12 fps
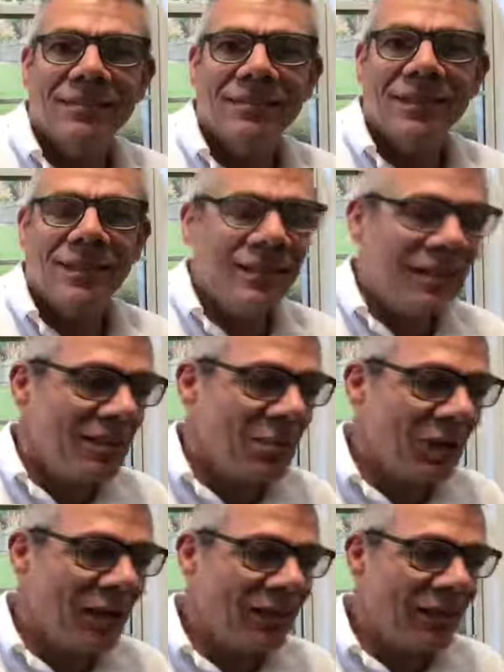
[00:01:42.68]
And then the
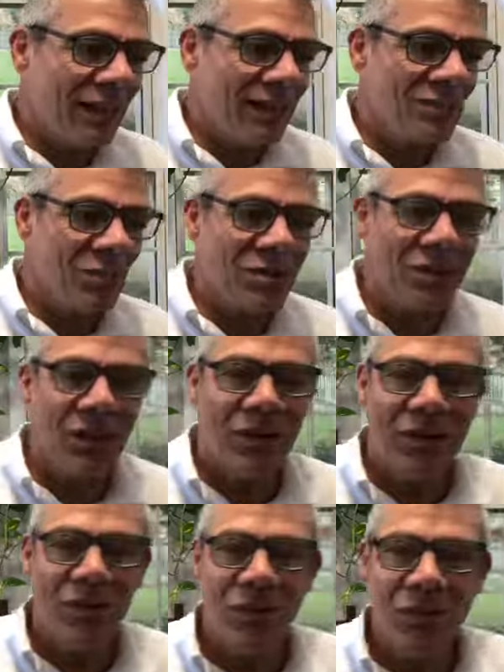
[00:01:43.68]
podcast goes out
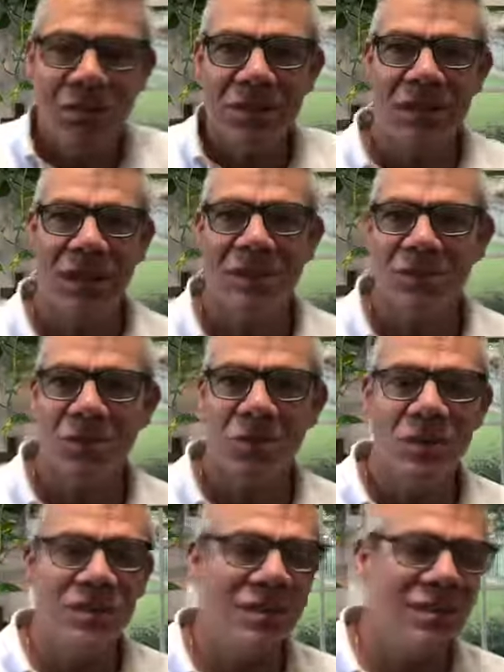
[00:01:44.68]
on Thursday. So we
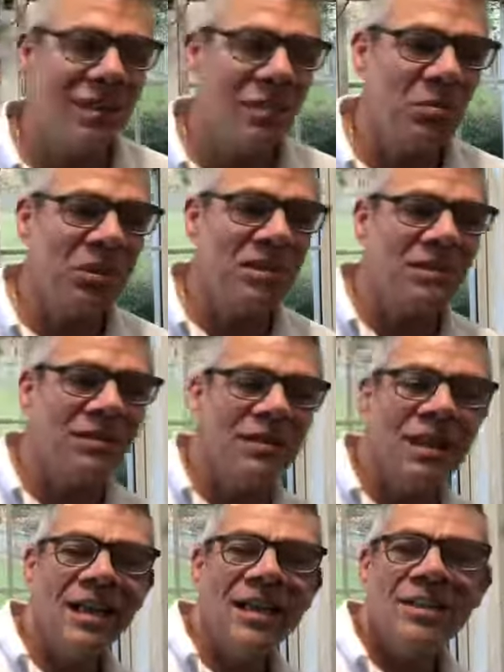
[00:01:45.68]
just stay busy.
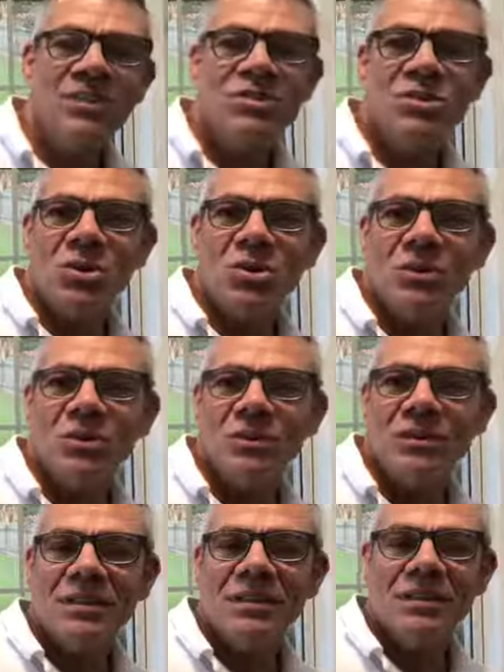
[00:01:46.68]
So
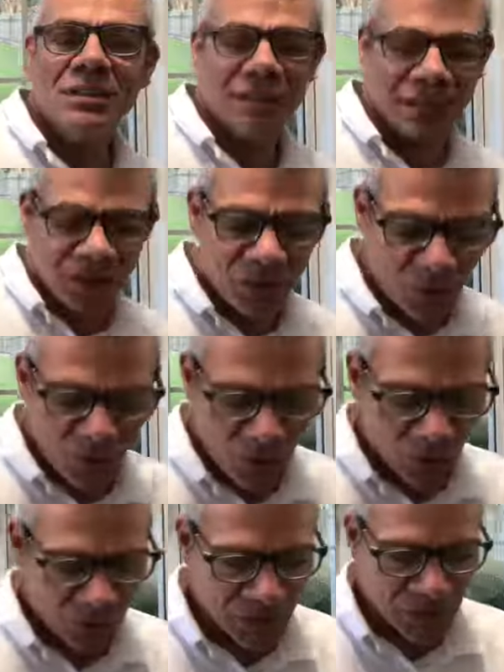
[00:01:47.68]
the
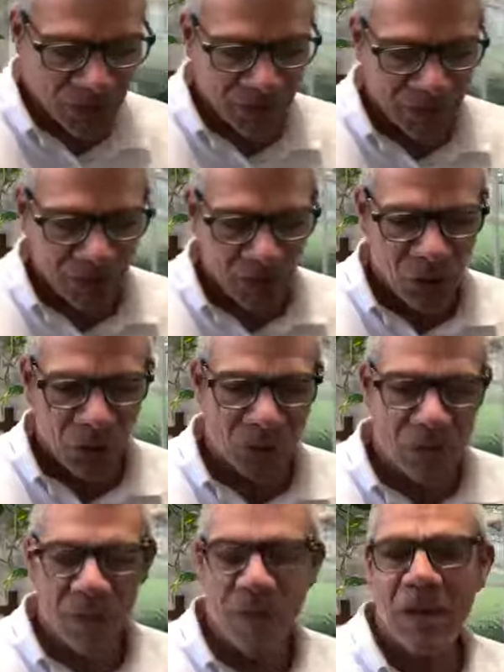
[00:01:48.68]
quote, you're
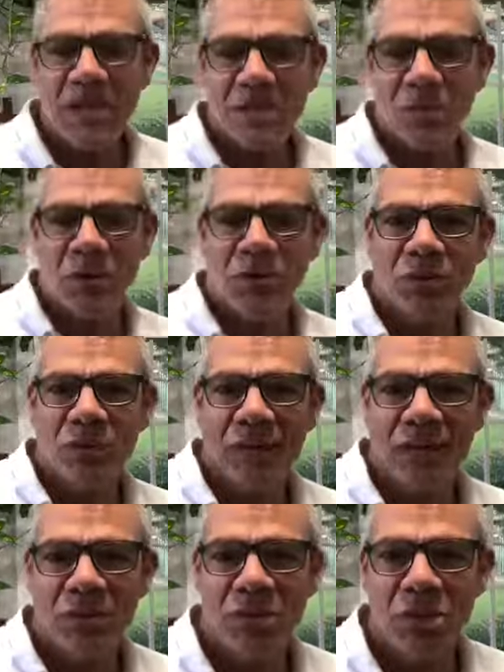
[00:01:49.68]
responsible for the
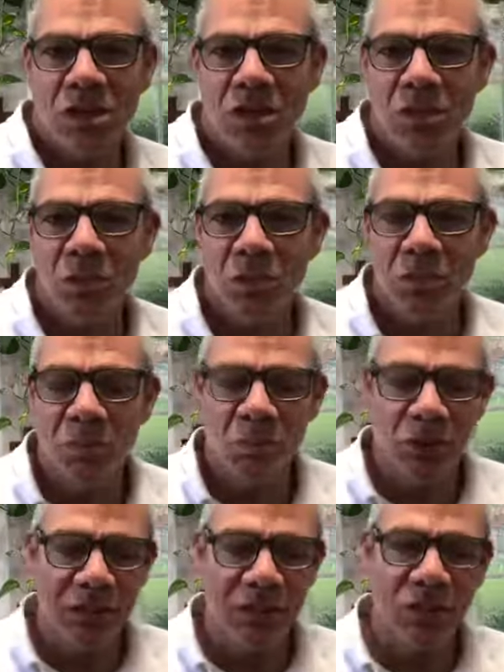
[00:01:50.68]
energy you
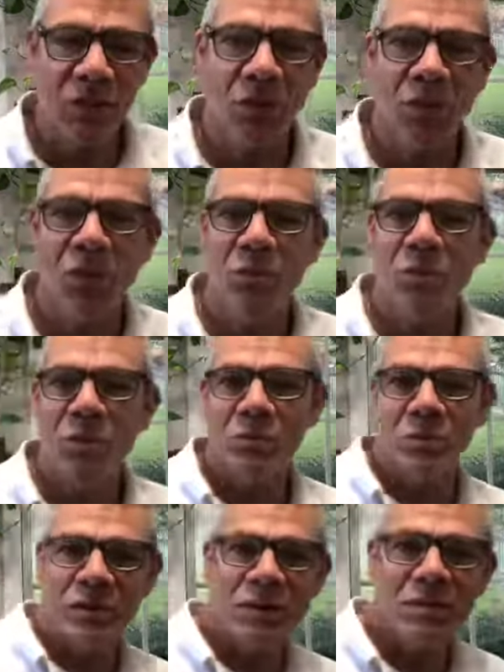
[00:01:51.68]
bring into the room, or
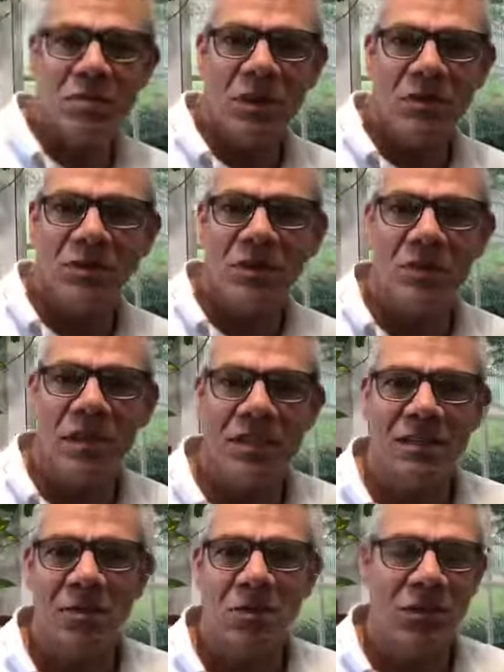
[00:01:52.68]
please be
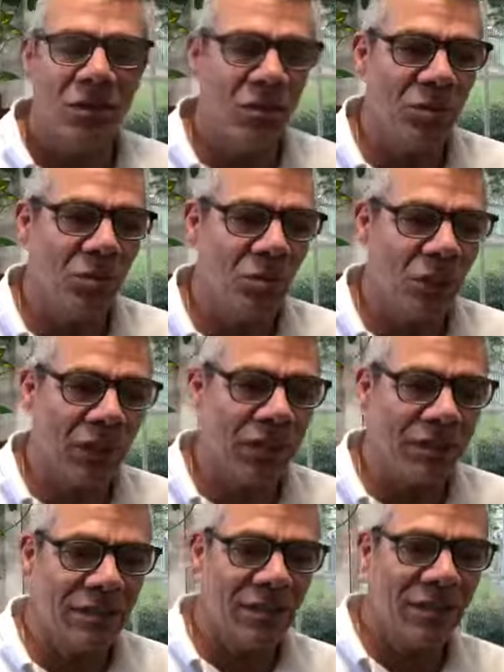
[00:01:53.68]
responsible you bring
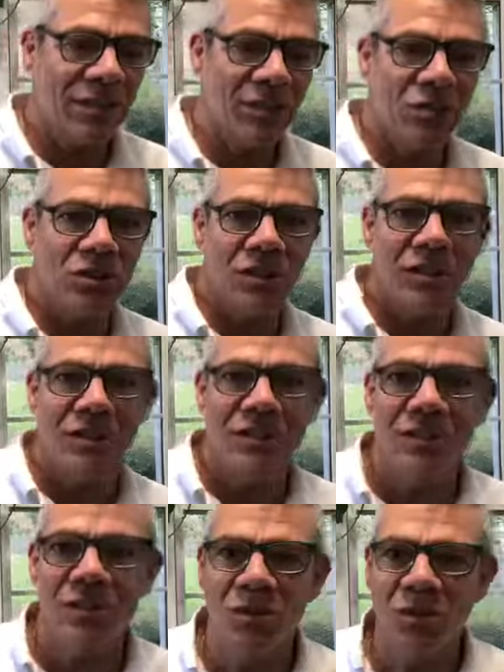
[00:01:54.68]
into the energy
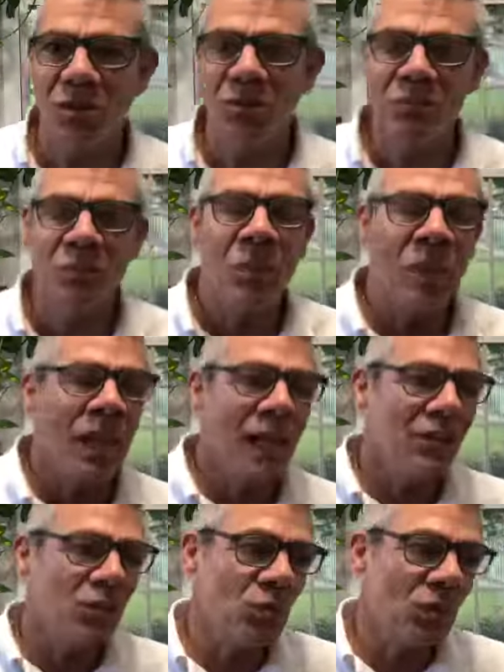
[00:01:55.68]
into the room.
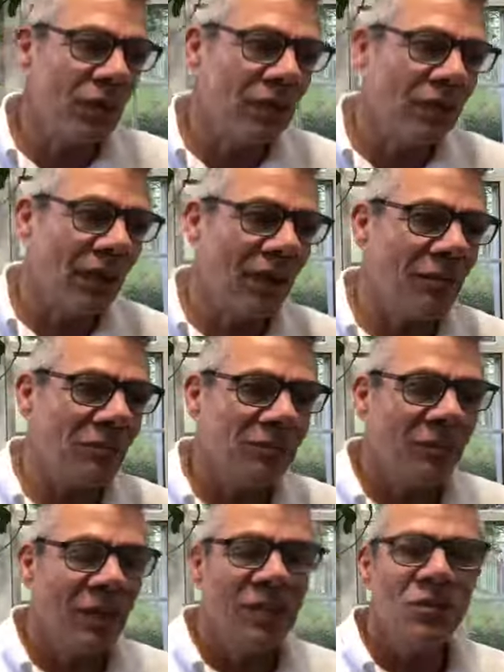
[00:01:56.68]
It's really um,
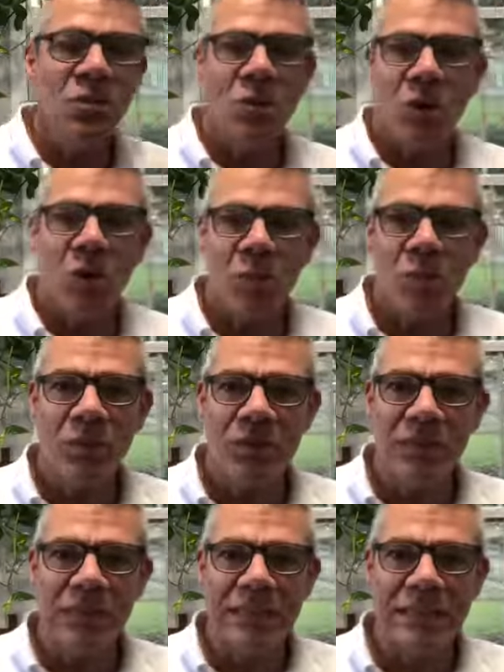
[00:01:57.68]
sort of Oprah
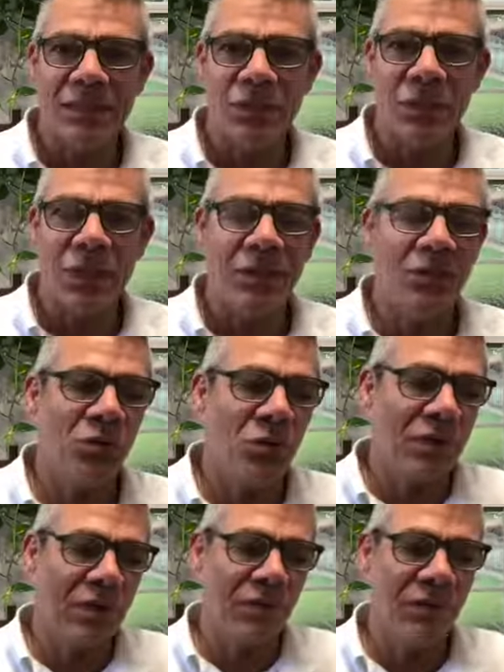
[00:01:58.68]
gets credit for
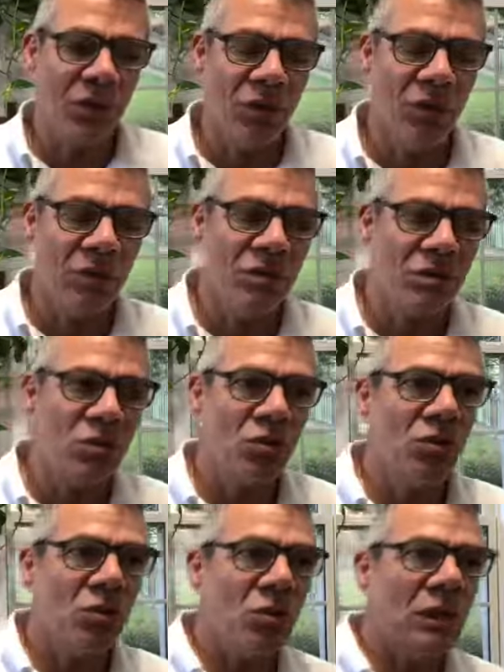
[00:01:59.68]
it, even though it goes
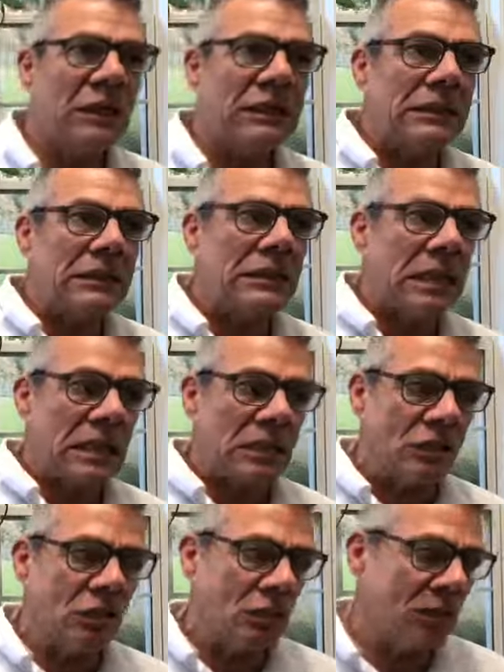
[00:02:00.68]
to a
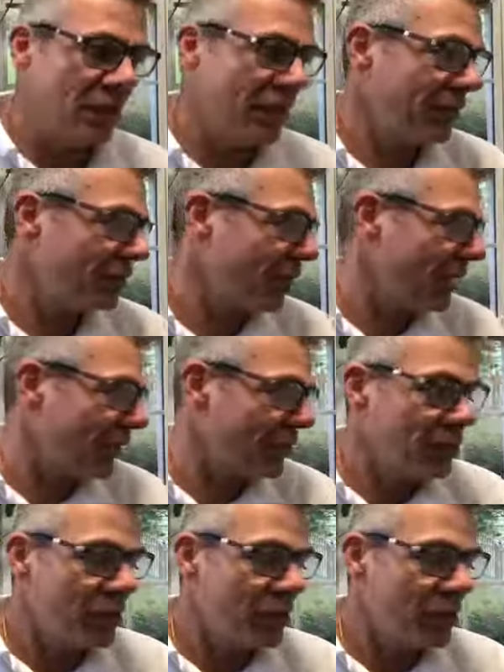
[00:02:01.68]
doctor, and I forgot her